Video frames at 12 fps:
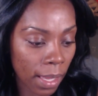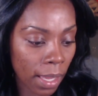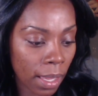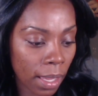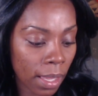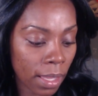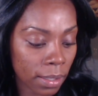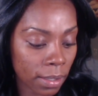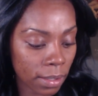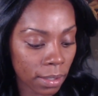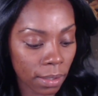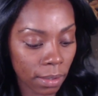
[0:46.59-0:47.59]

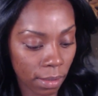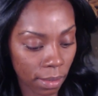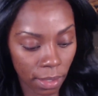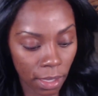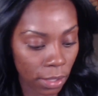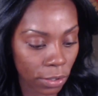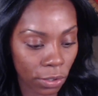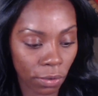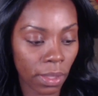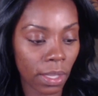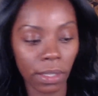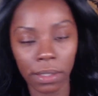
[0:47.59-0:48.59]
And the other two
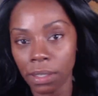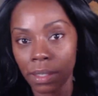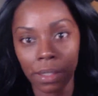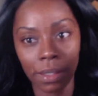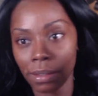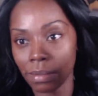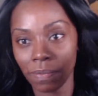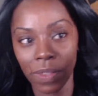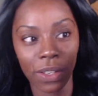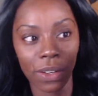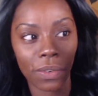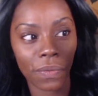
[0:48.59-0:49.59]
things is,
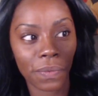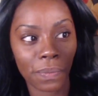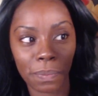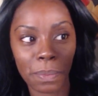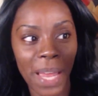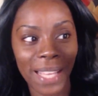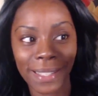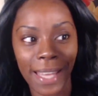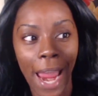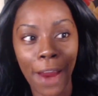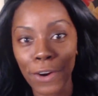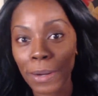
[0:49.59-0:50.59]

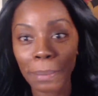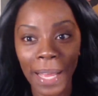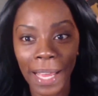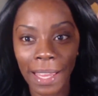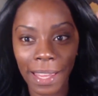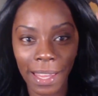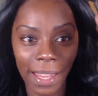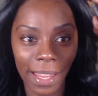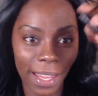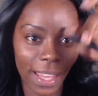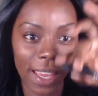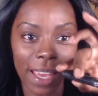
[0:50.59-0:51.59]
mascara by
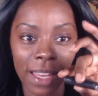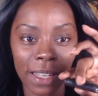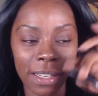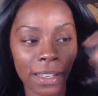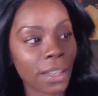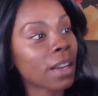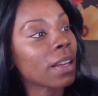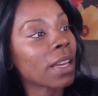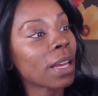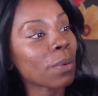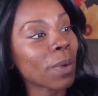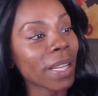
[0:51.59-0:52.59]

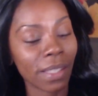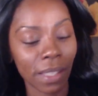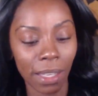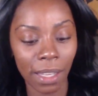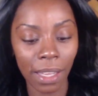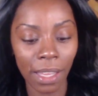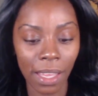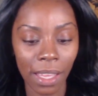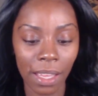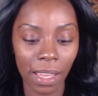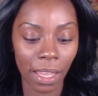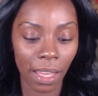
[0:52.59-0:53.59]
NYC
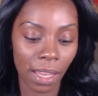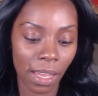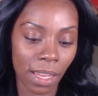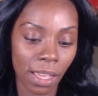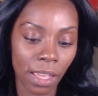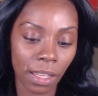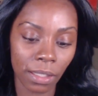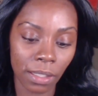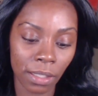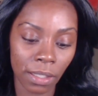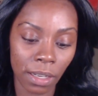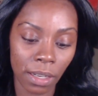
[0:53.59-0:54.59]
and